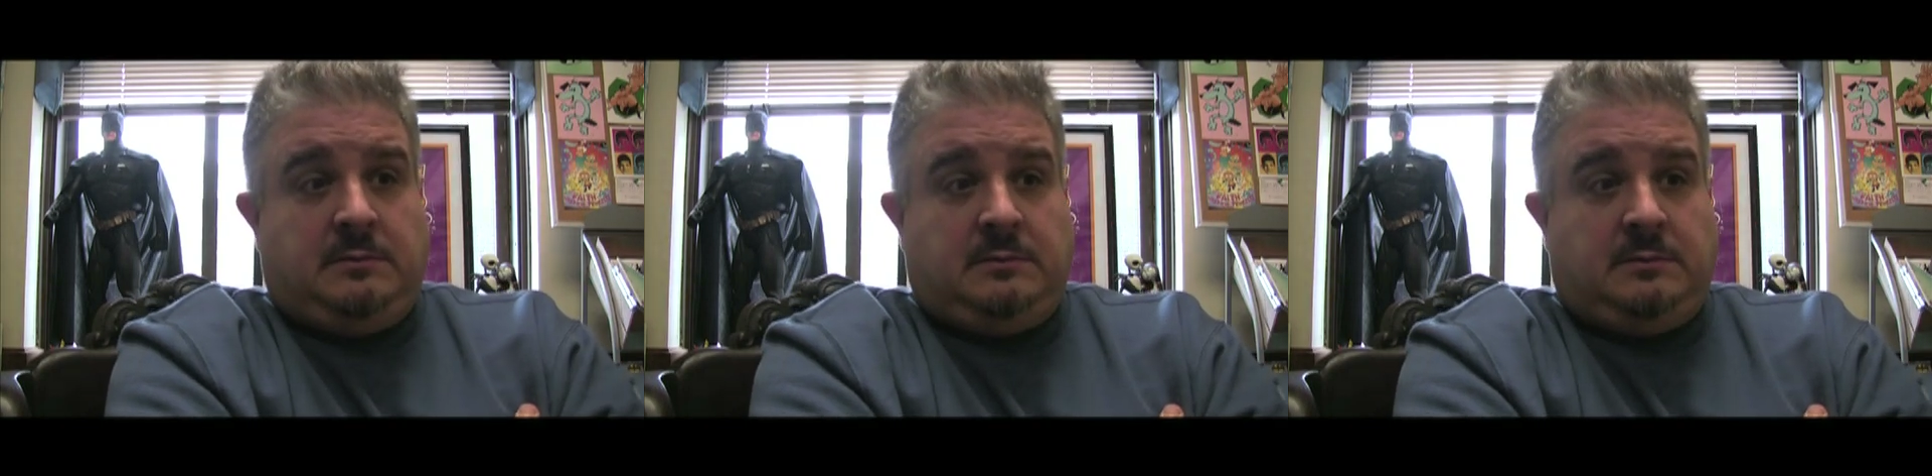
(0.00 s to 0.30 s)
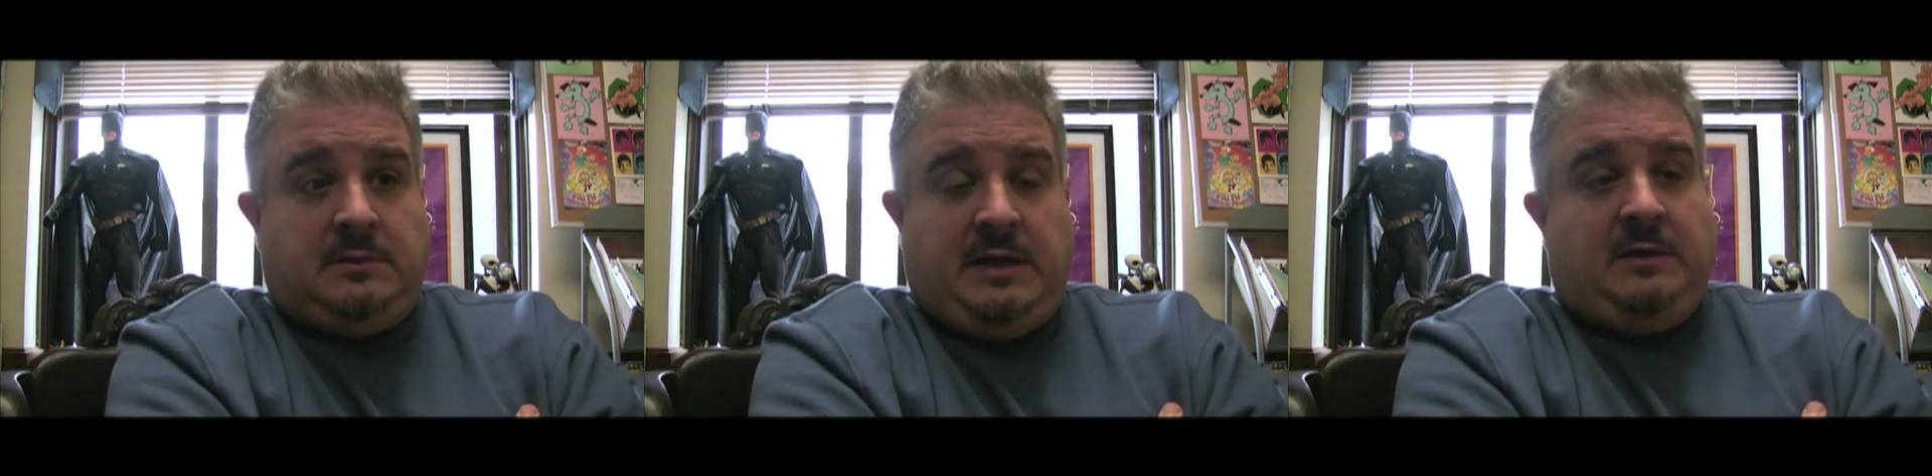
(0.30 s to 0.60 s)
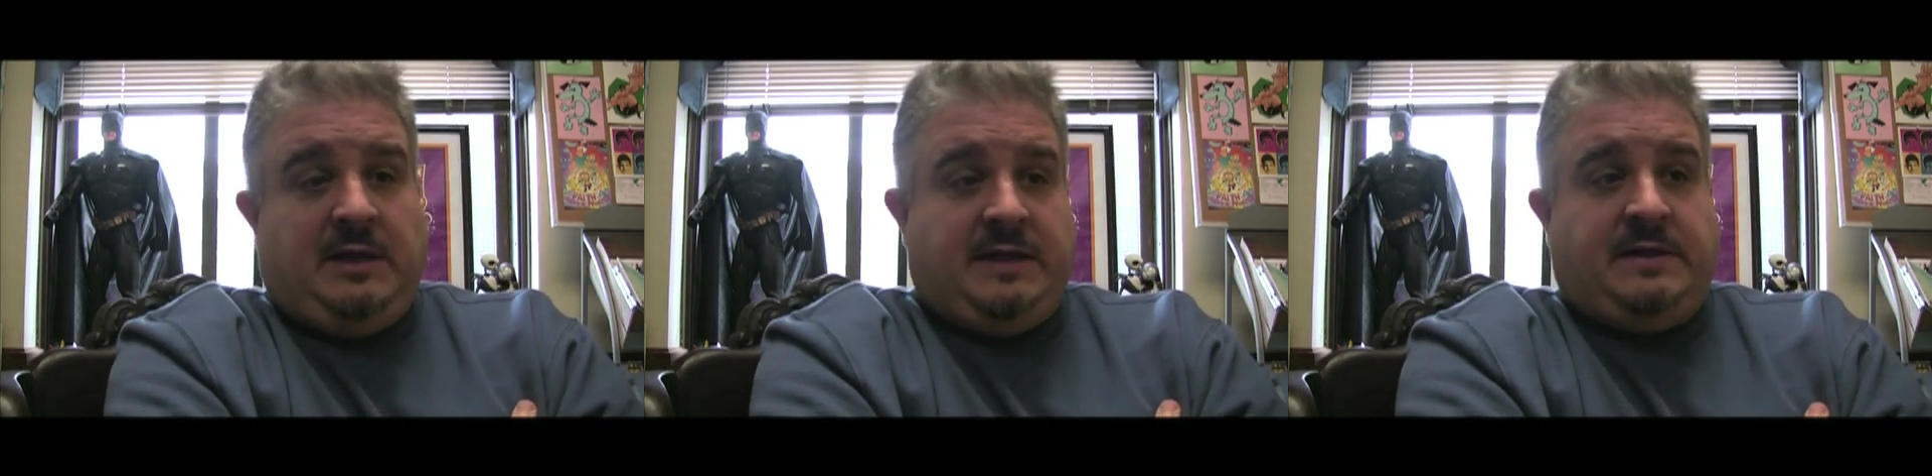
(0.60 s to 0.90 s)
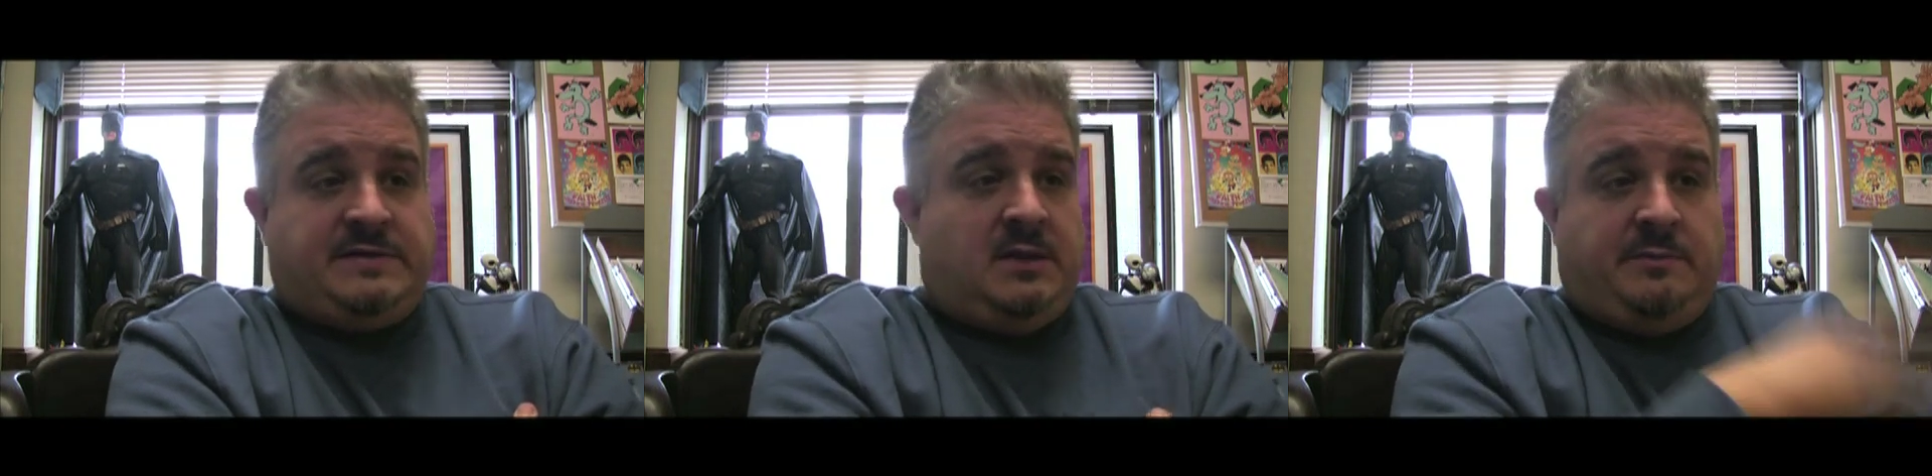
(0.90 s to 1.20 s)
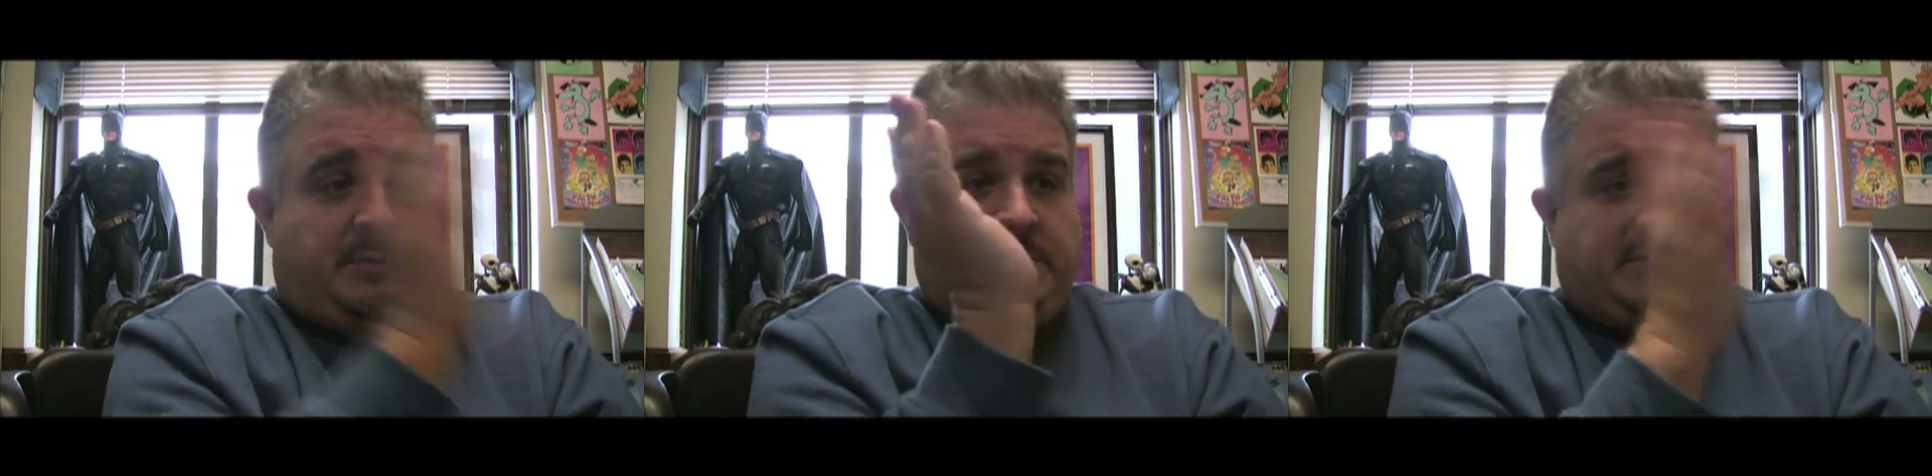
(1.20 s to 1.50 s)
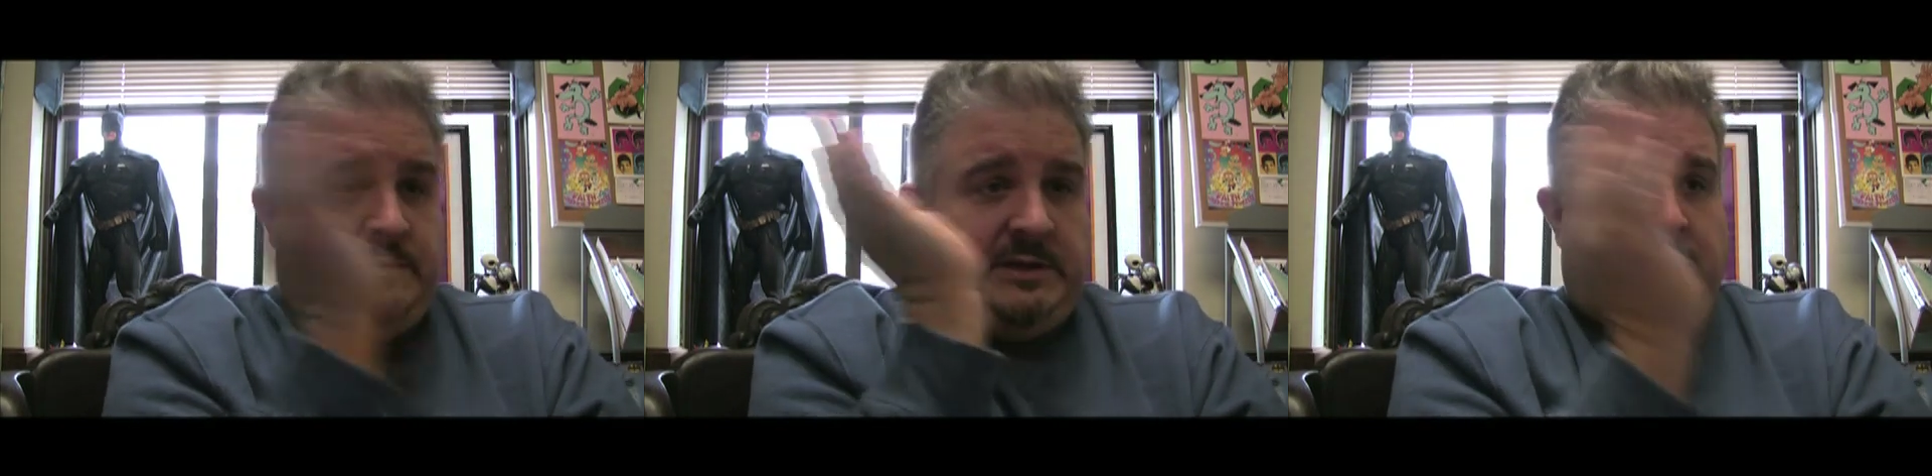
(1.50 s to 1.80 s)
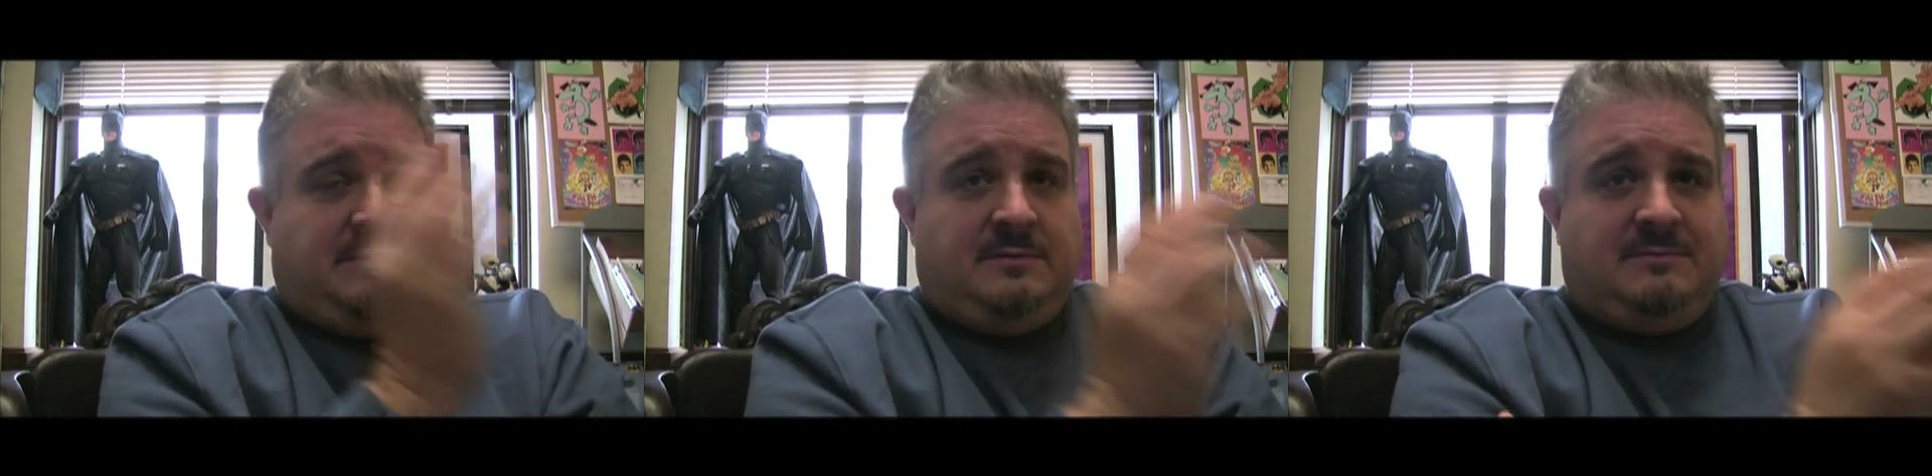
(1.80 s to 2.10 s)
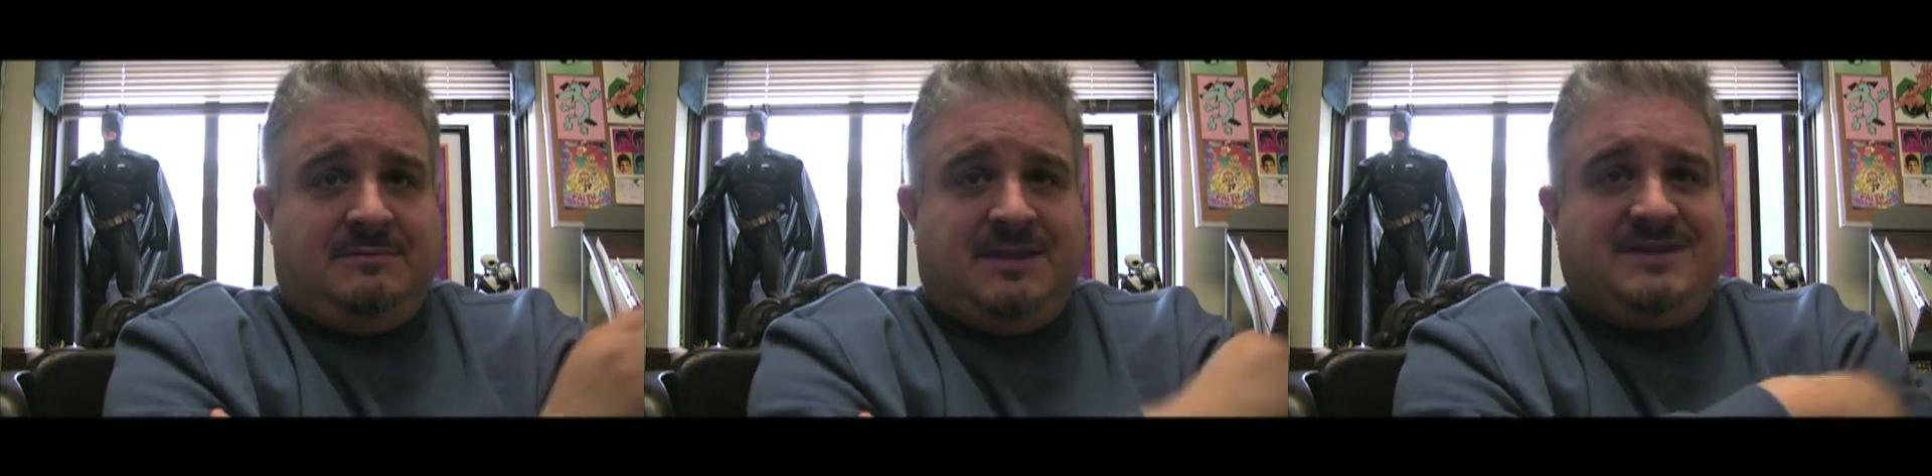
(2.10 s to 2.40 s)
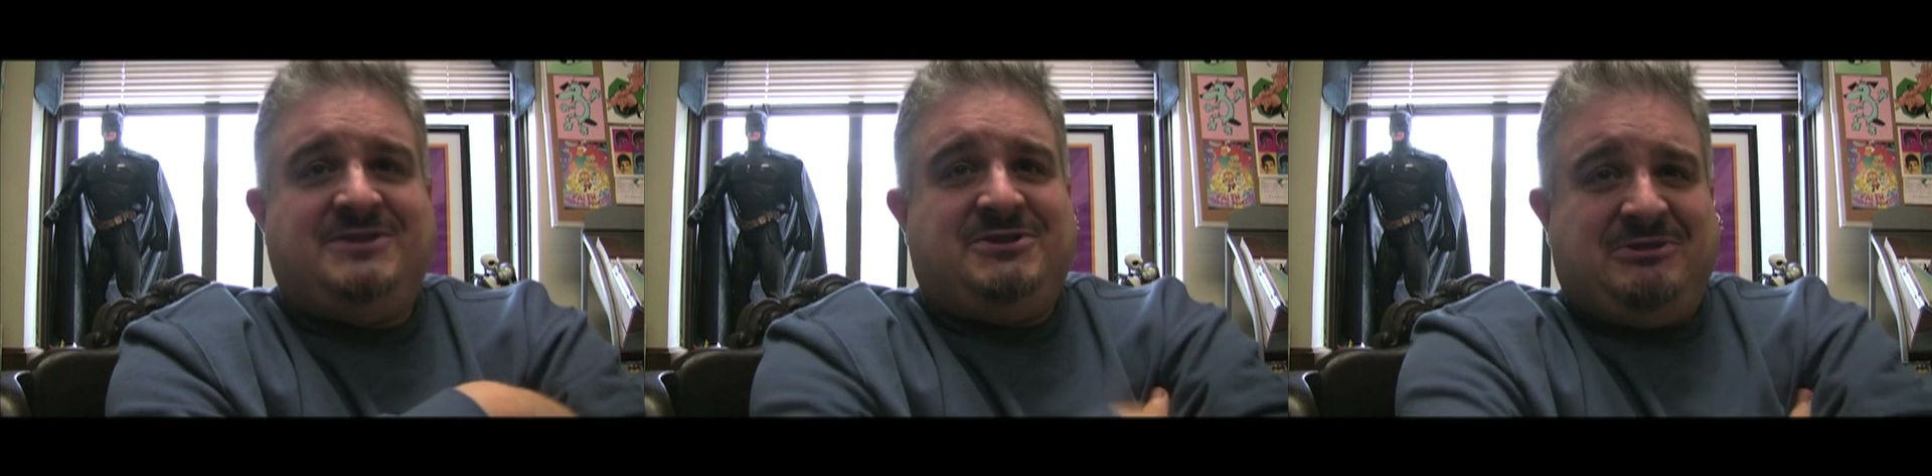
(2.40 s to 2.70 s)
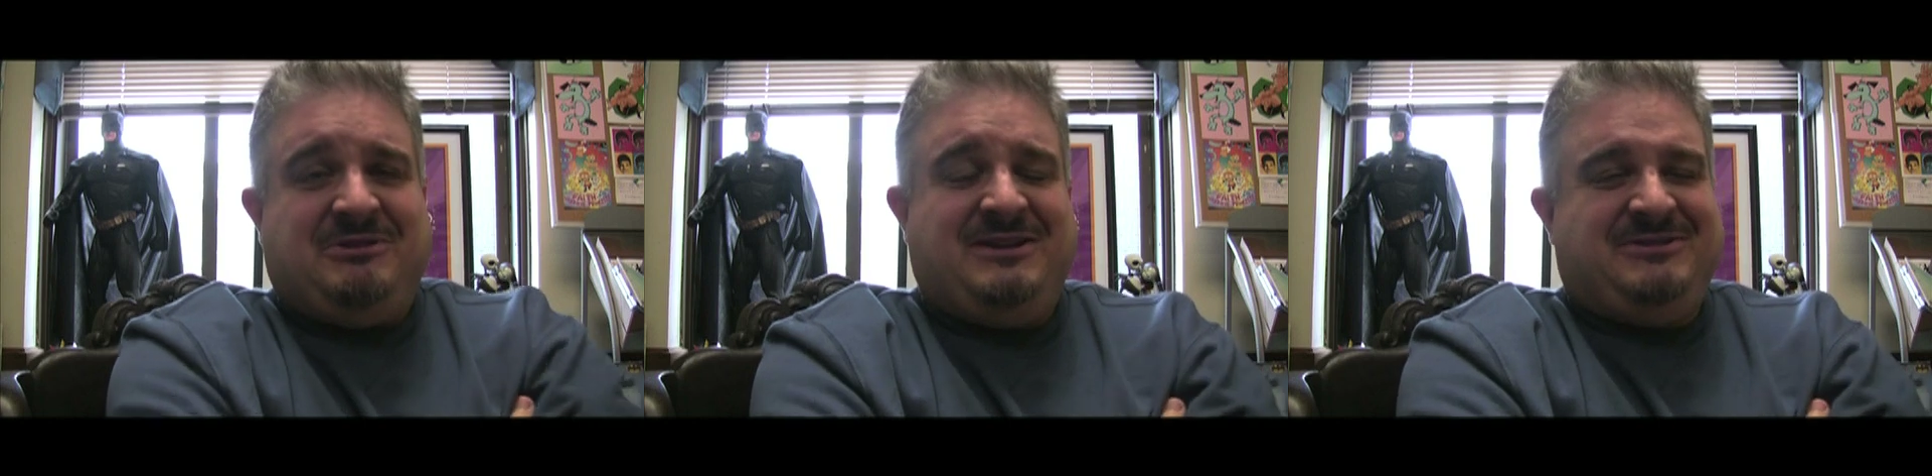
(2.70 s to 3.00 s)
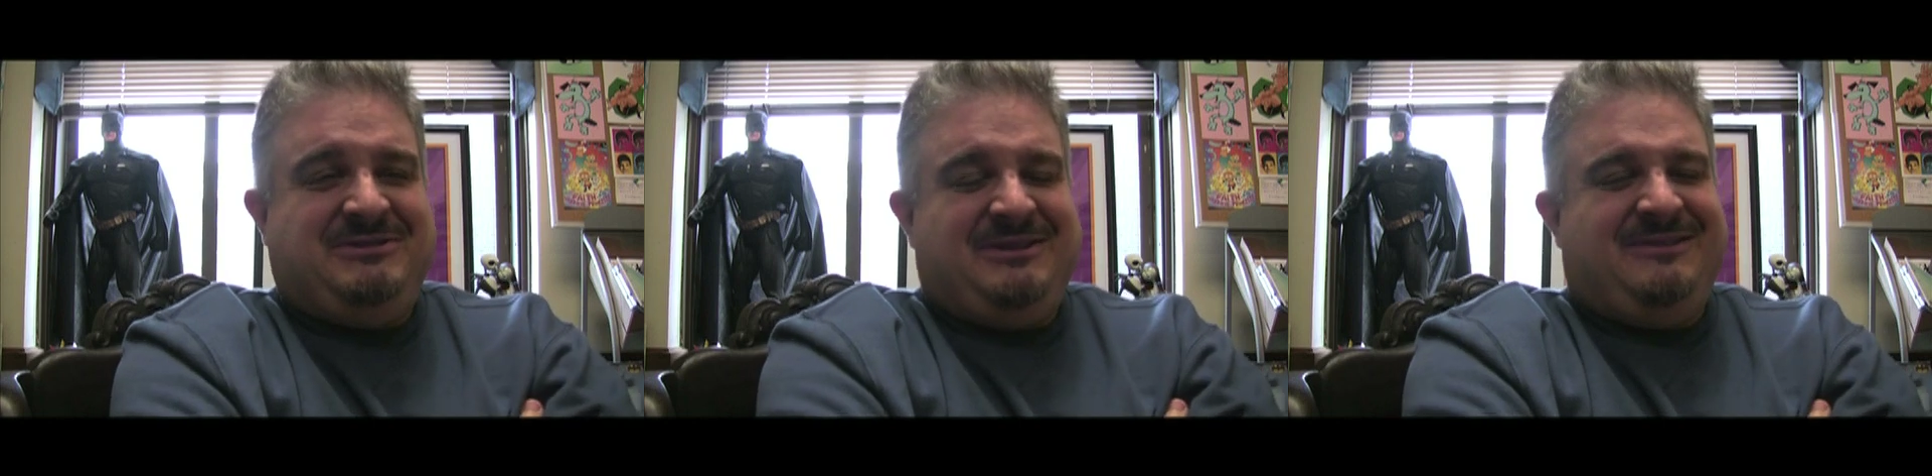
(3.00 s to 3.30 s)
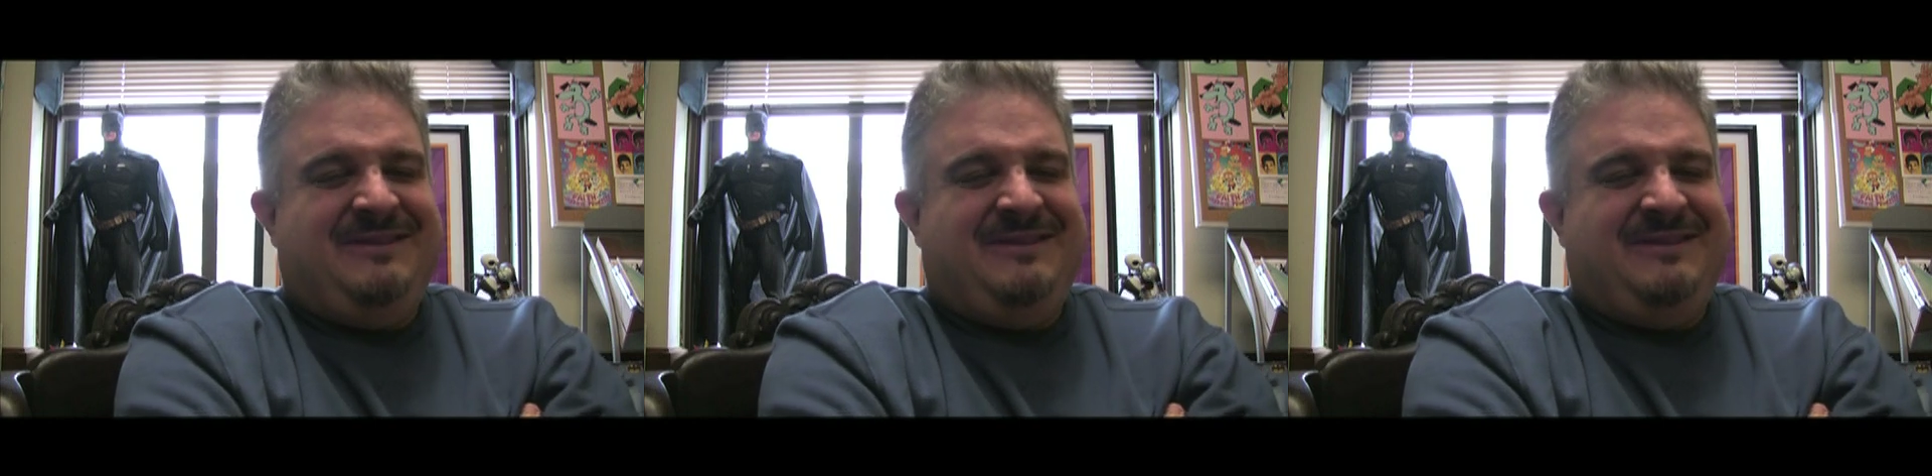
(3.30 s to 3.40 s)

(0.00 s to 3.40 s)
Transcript: I don't like it. It's all noise to me. That's his generation, you know.